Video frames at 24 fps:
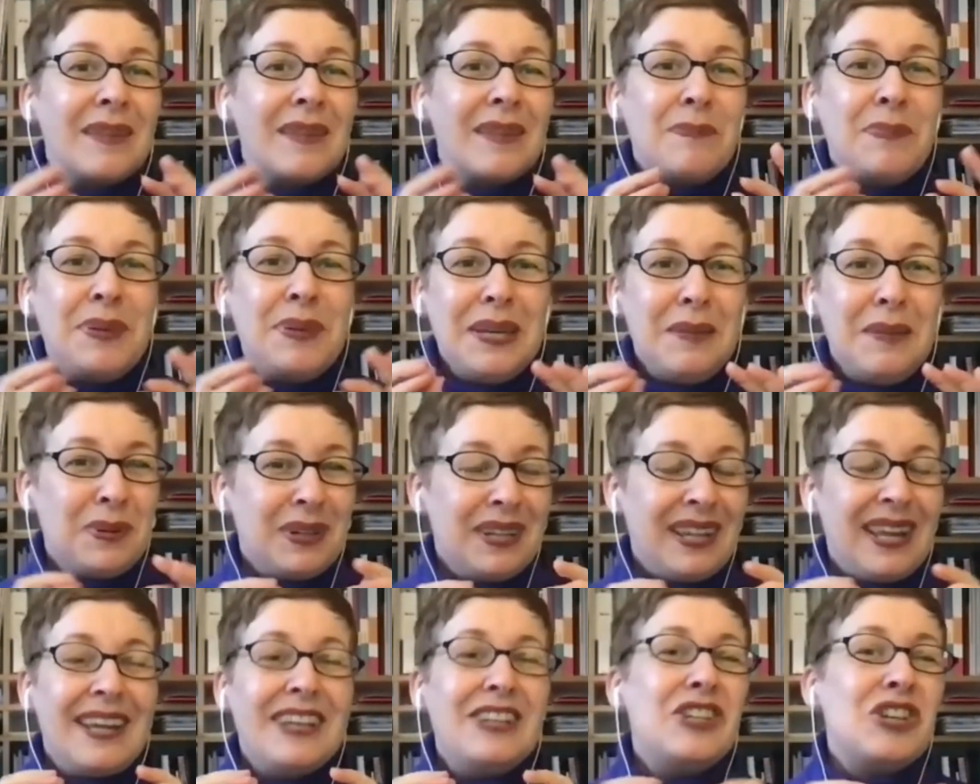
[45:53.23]
people
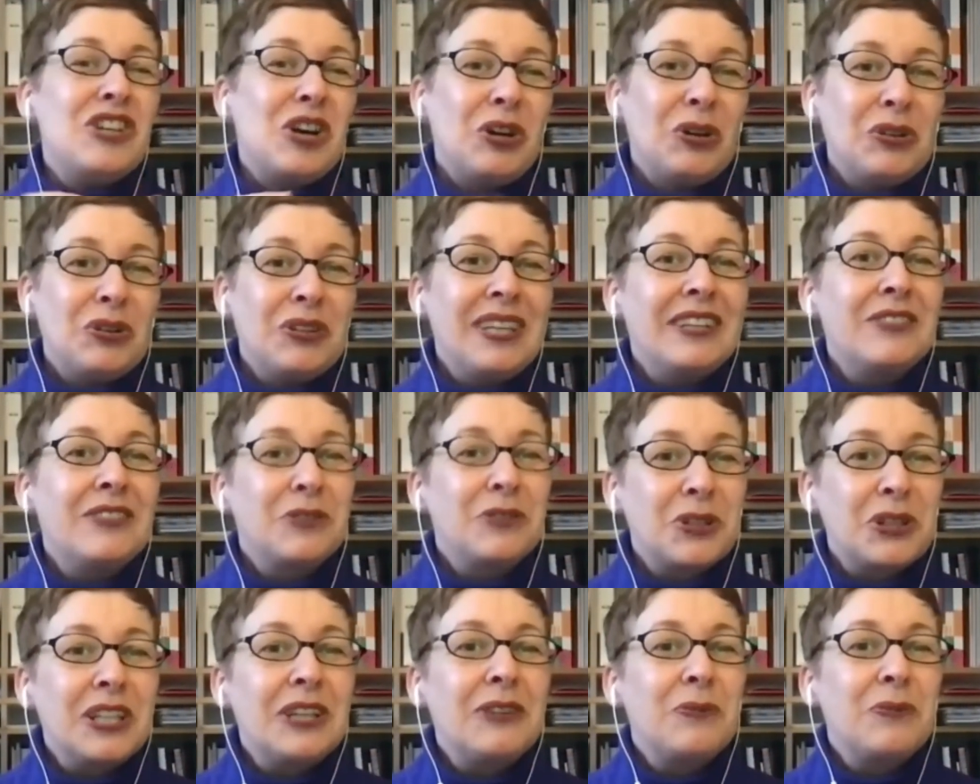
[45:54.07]
I know that
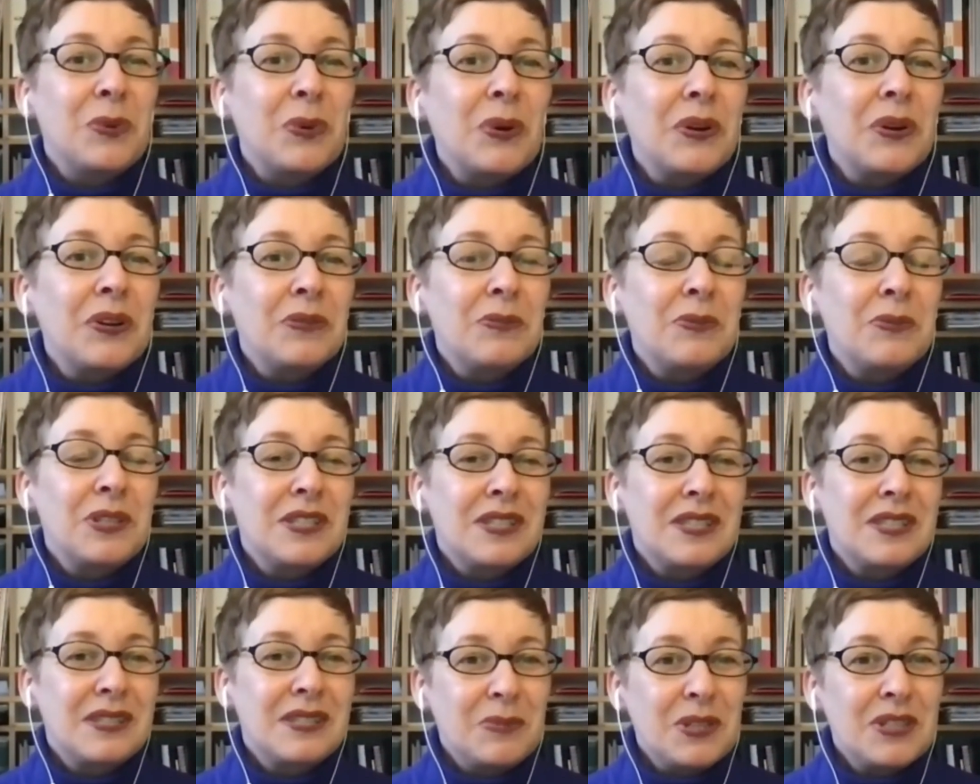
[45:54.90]
really work
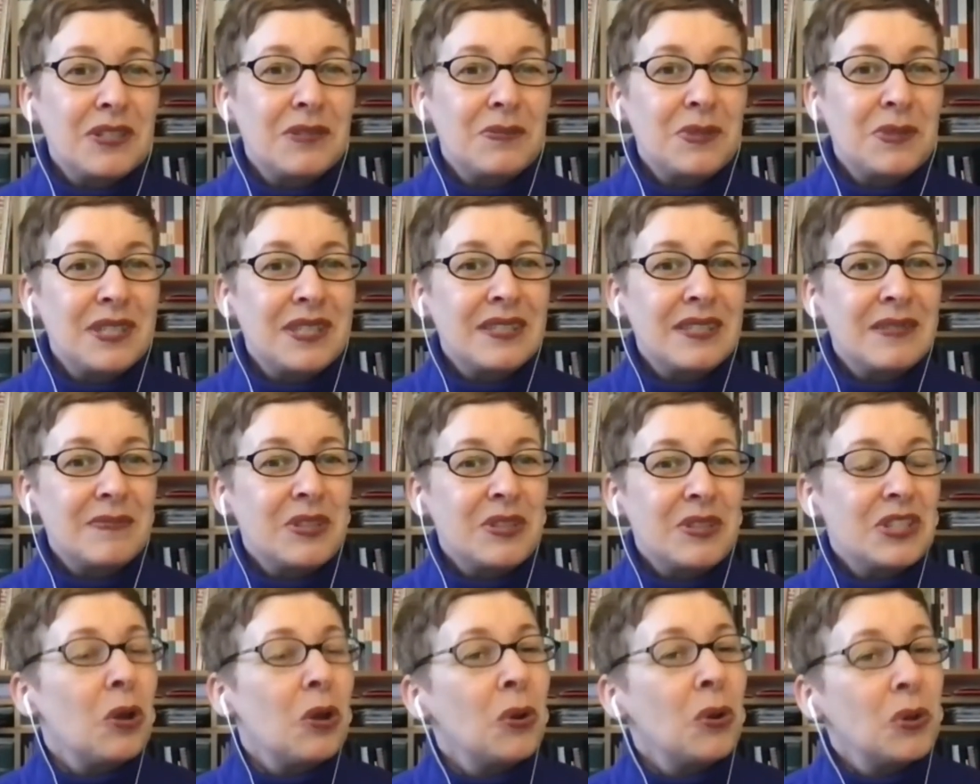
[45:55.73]

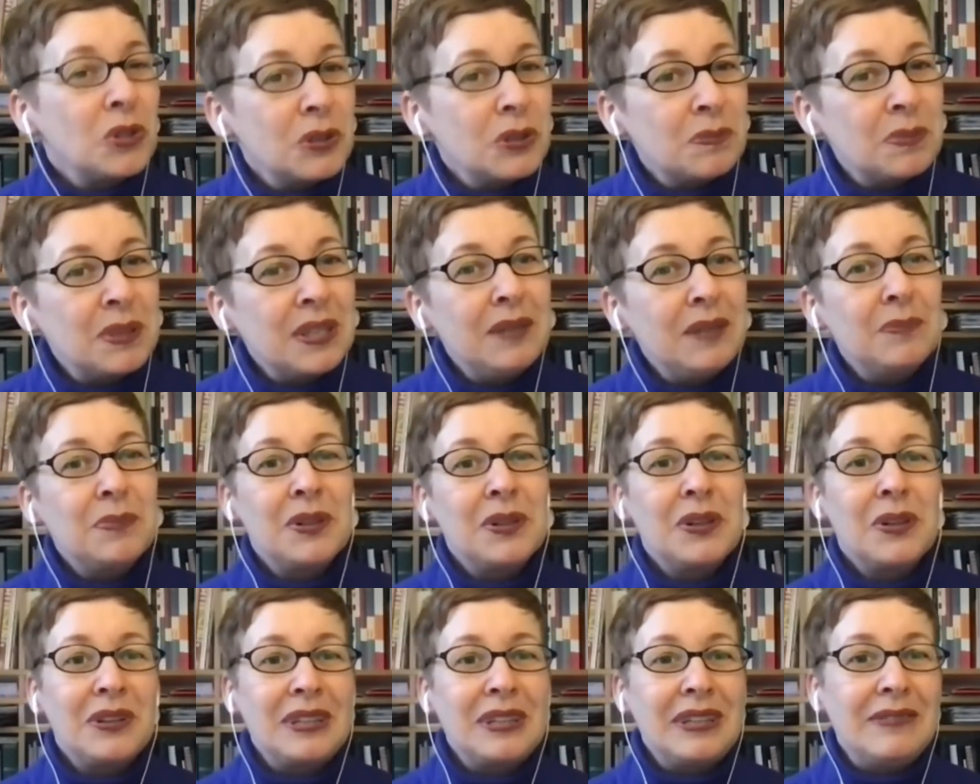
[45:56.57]
with older people
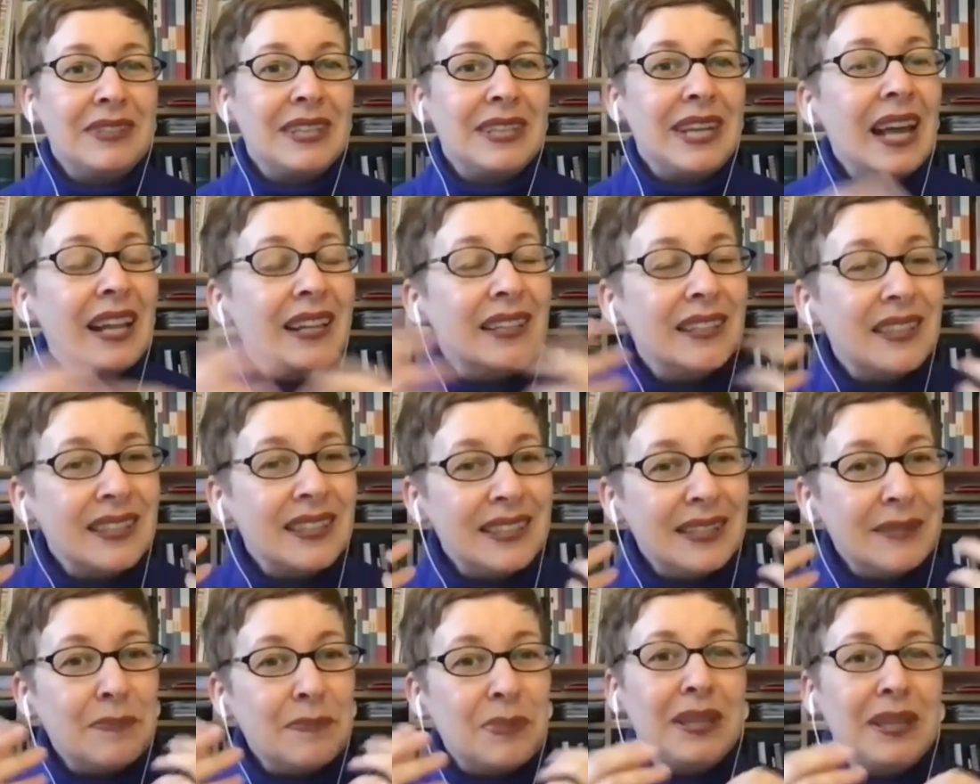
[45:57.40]
or even
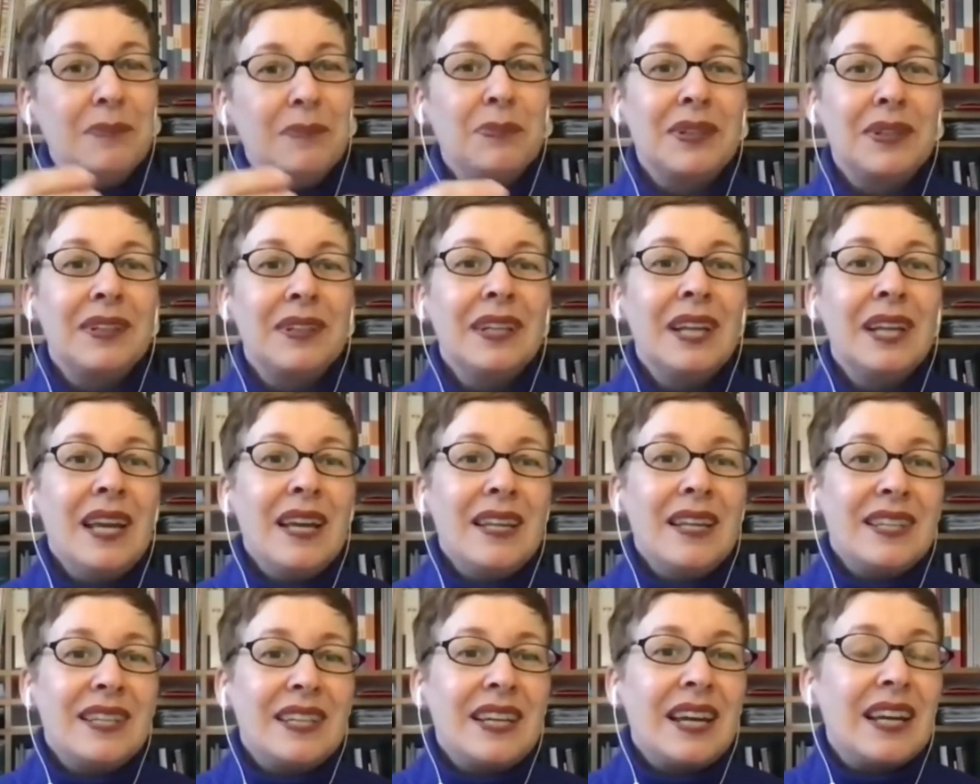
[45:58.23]
elderly people
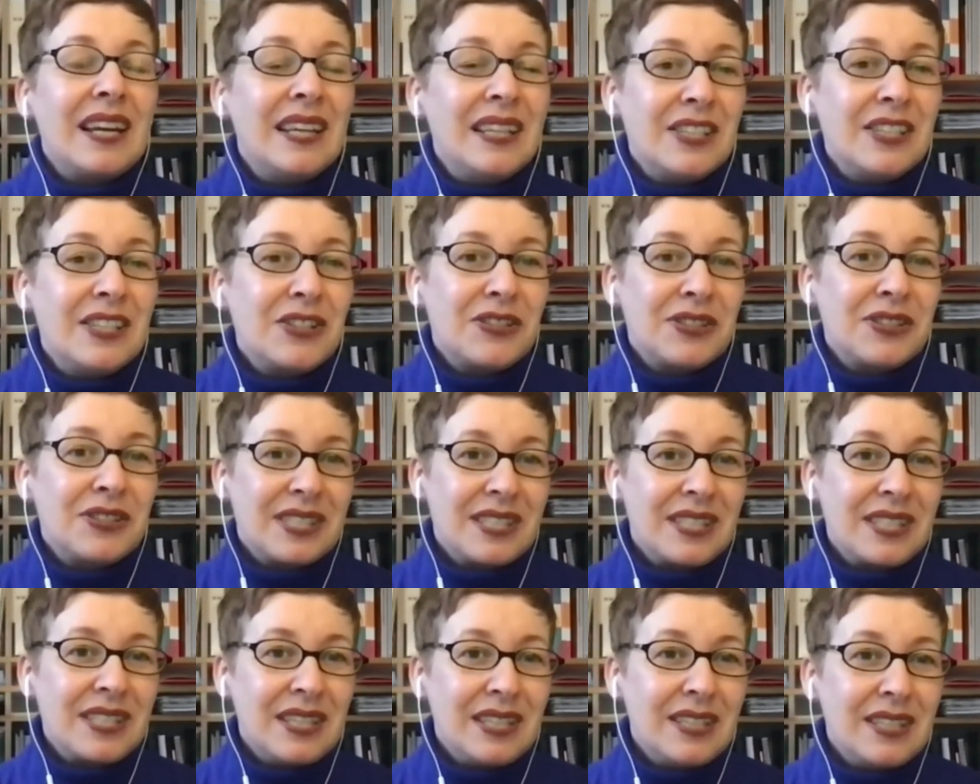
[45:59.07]
that are
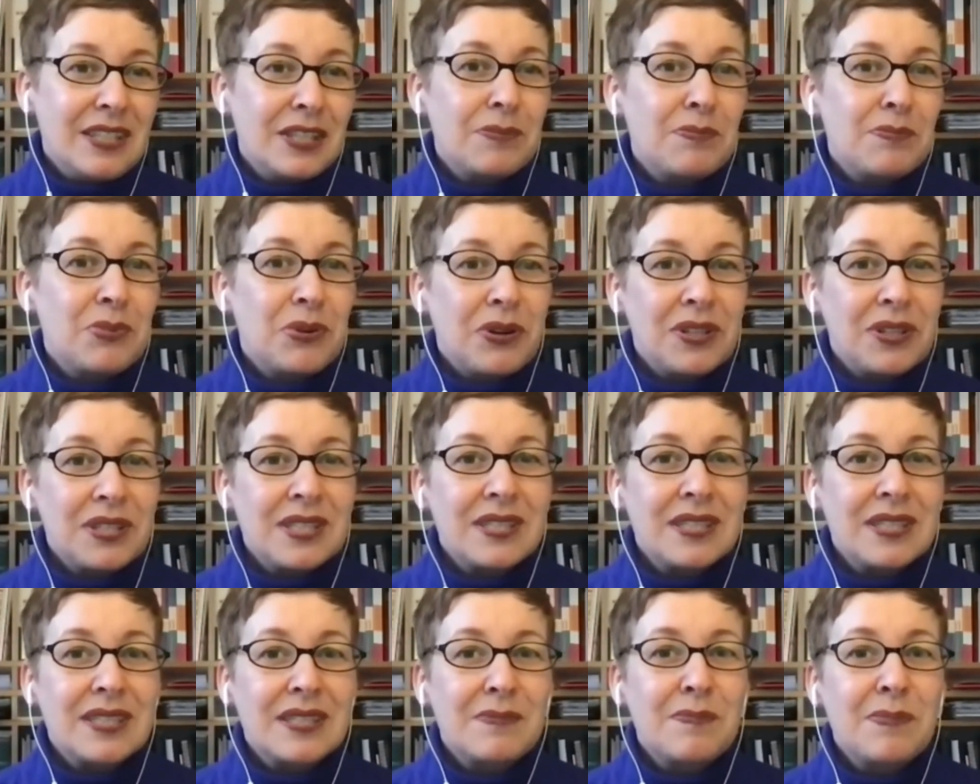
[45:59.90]
interested in this
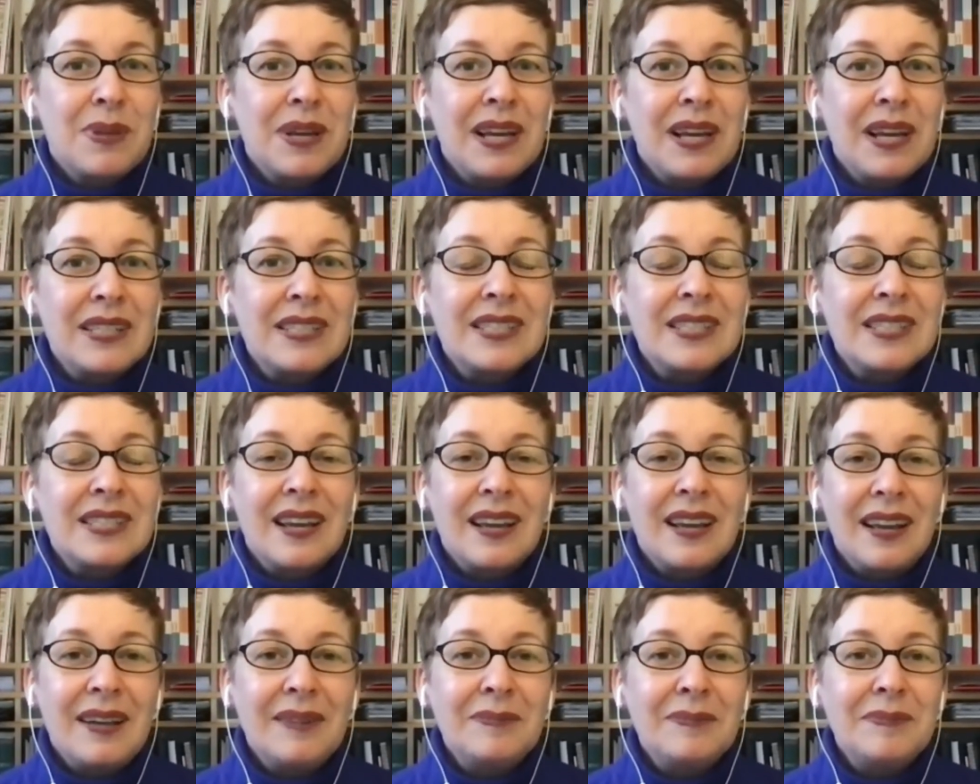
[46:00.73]
process. But
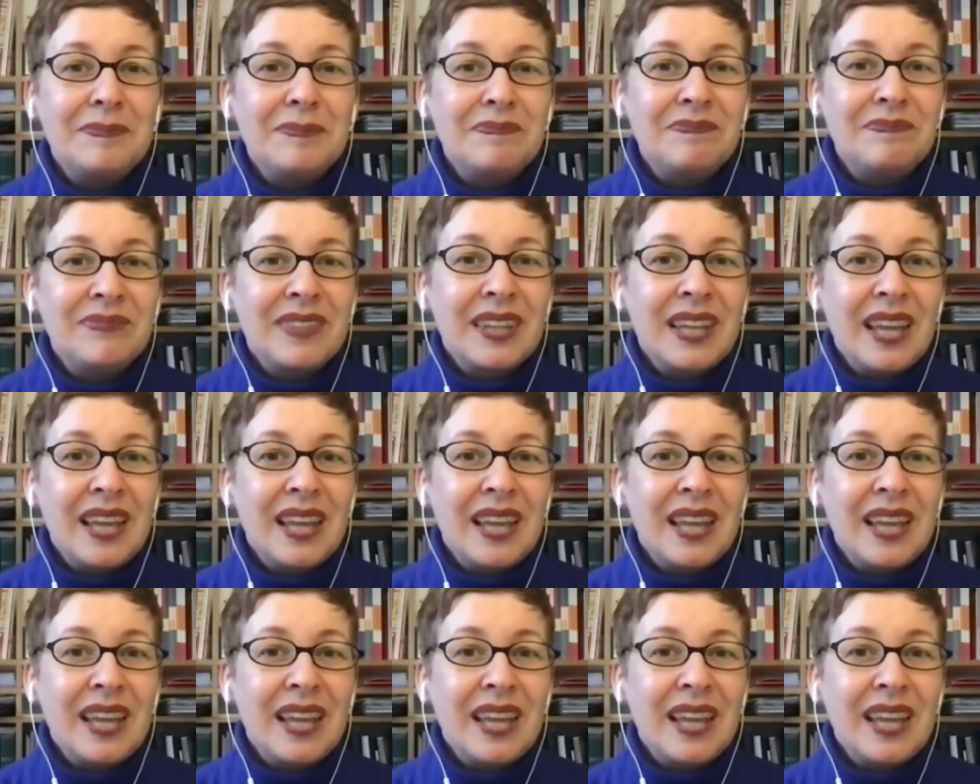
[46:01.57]
I